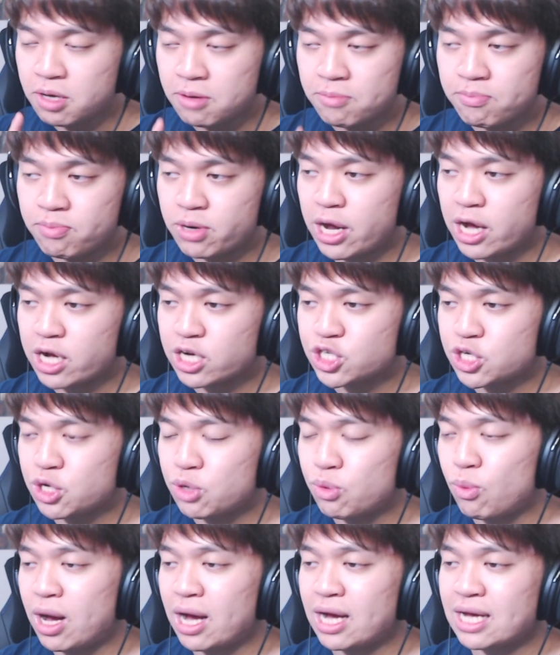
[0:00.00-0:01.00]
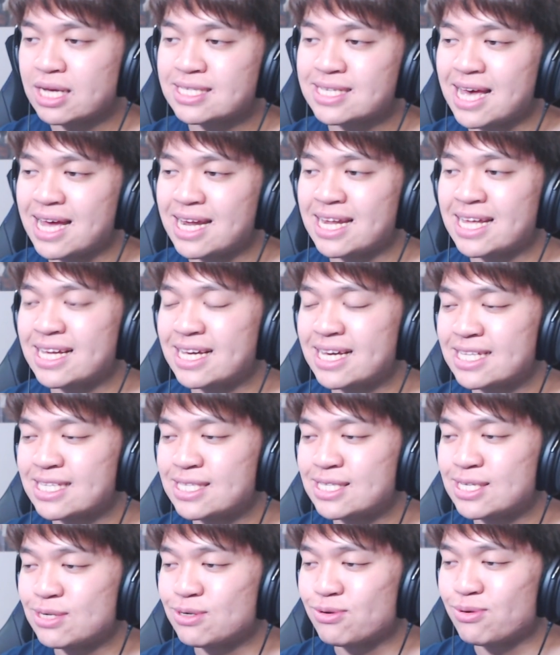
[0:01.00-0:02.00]
production wise and in
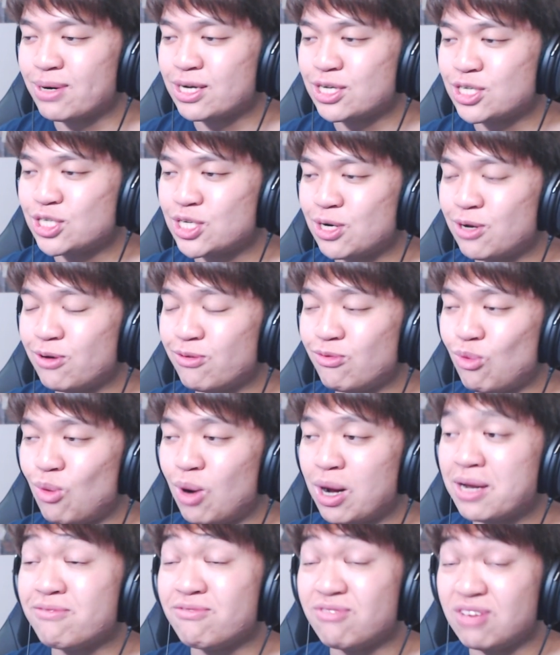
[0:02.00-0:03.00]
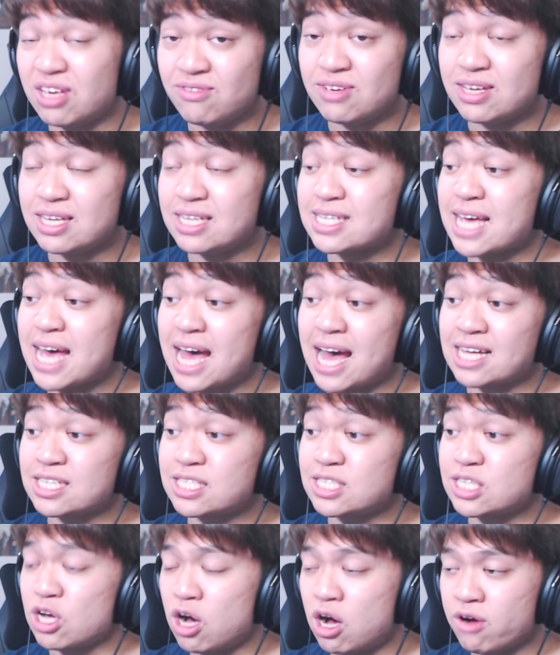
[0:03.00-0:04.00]
consideration of what VIVIZ
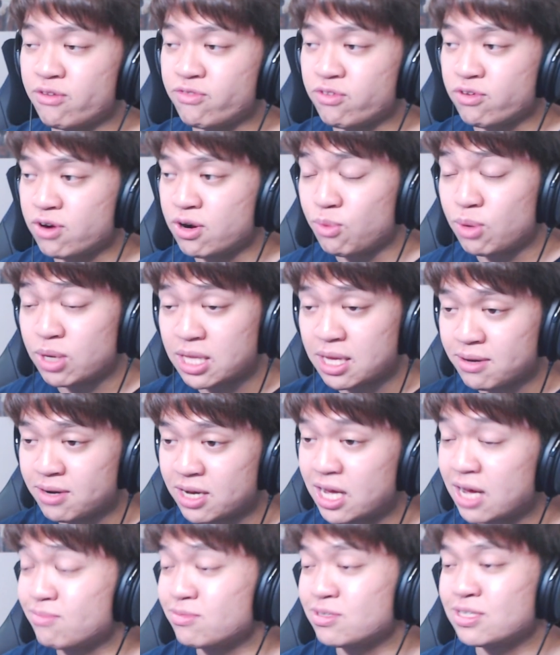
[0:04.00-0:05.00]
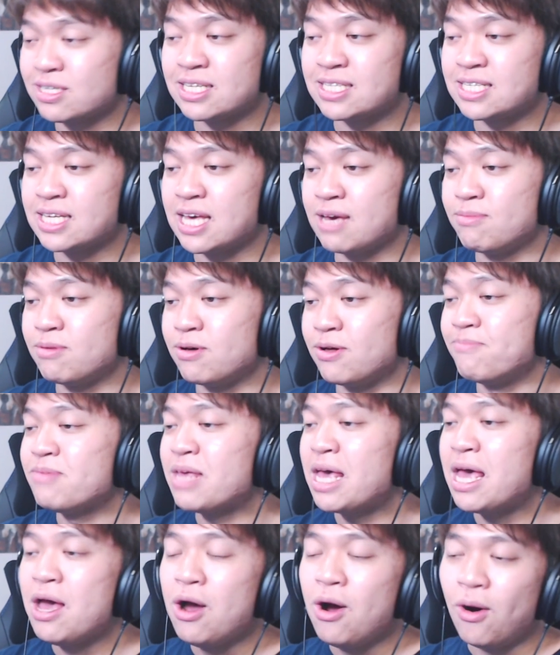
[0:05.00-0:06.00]
has to offer and when they come to the table,
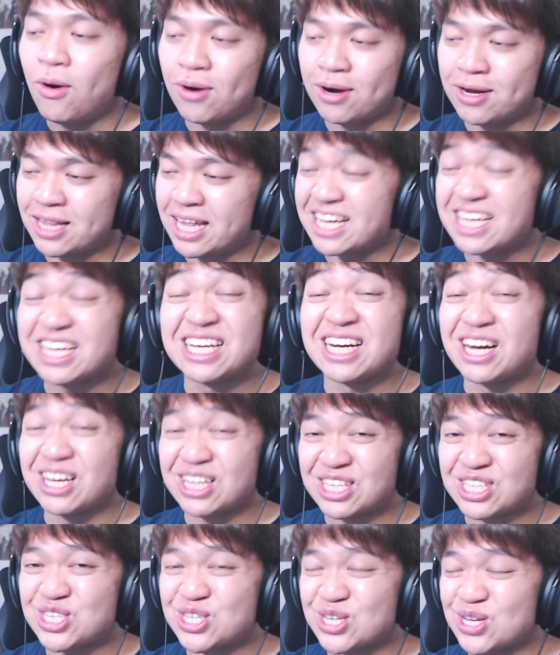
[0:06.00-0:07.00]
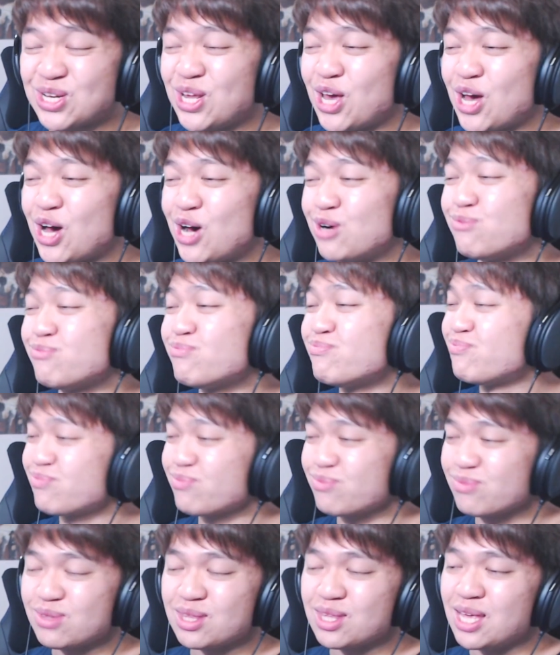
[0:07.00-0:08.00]
or like, you know, the studio,
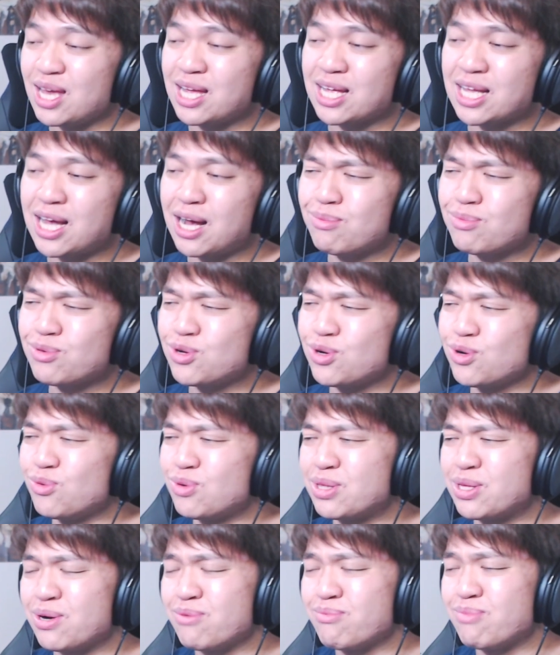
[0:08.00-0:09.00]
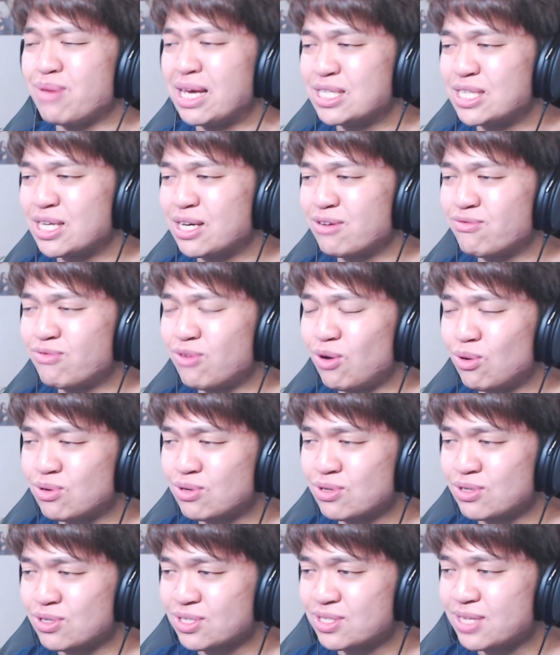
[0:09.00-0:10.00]
and come through with their amazing
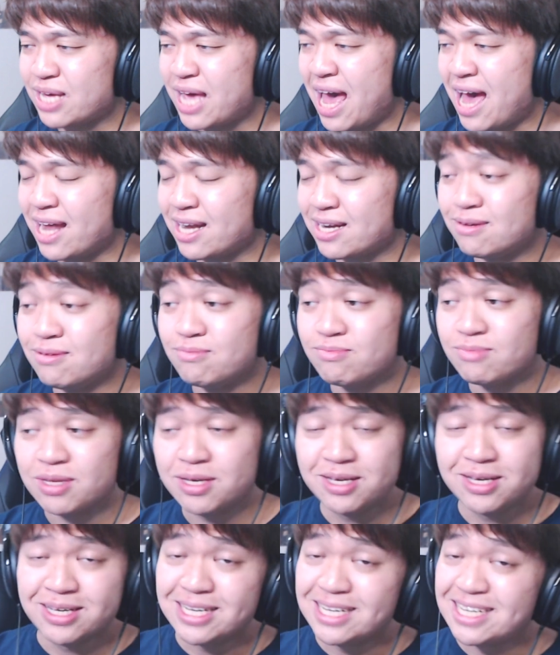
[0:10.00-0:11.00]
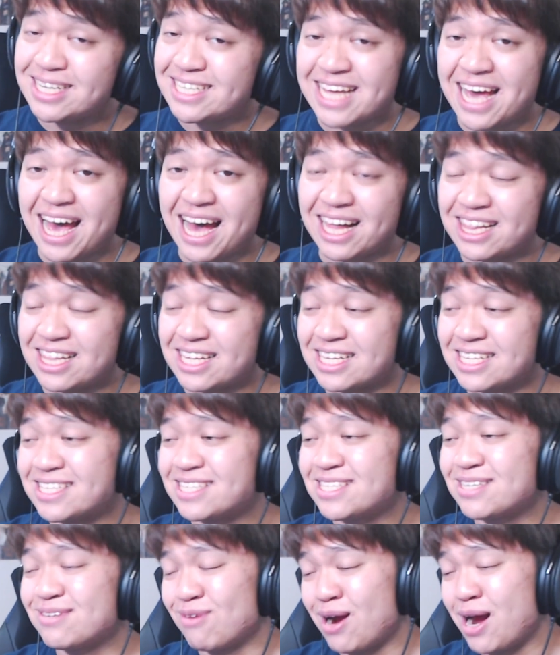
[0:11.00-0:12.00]
vocals and
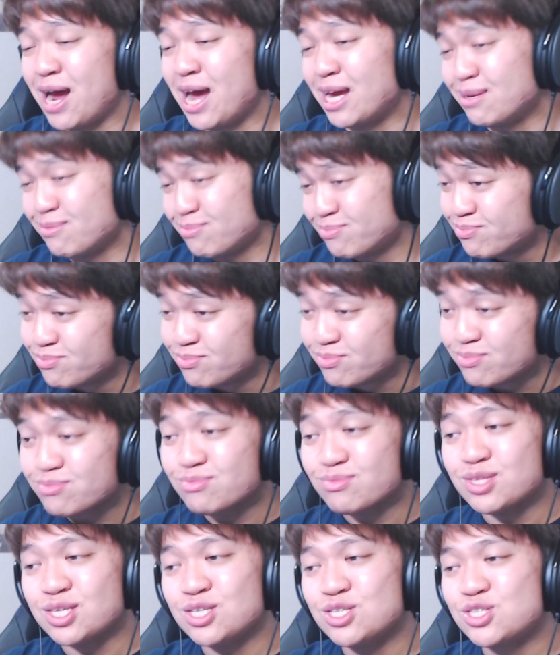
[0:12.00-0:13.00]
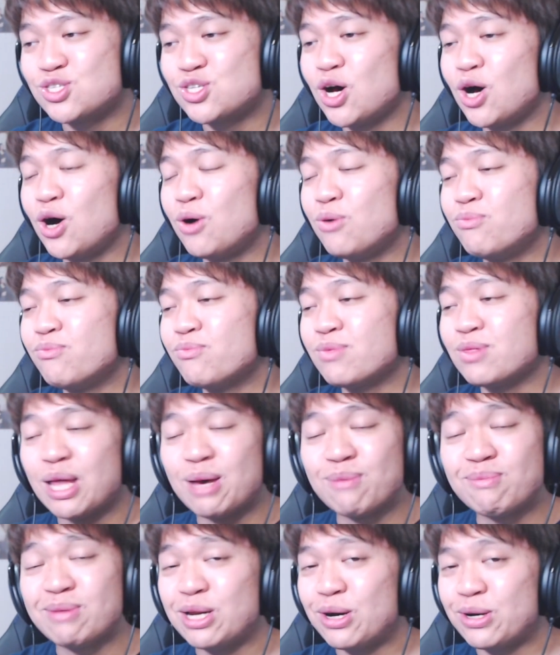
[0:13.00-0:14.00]
talents, right? So
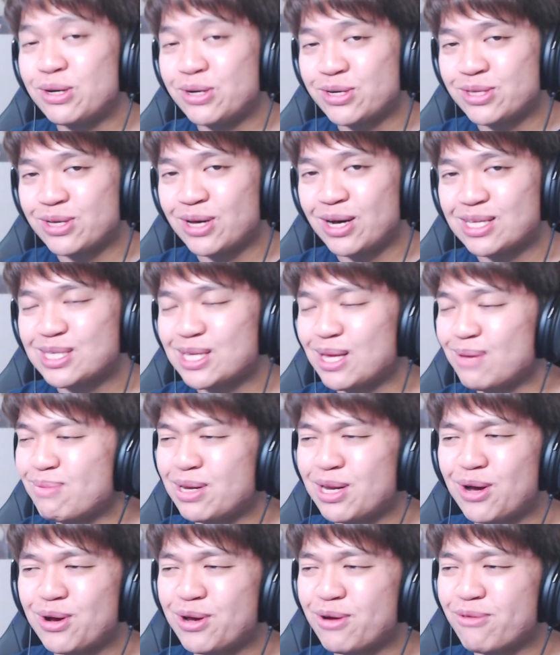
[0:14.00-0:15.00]
let me know your thoughts. Let me know your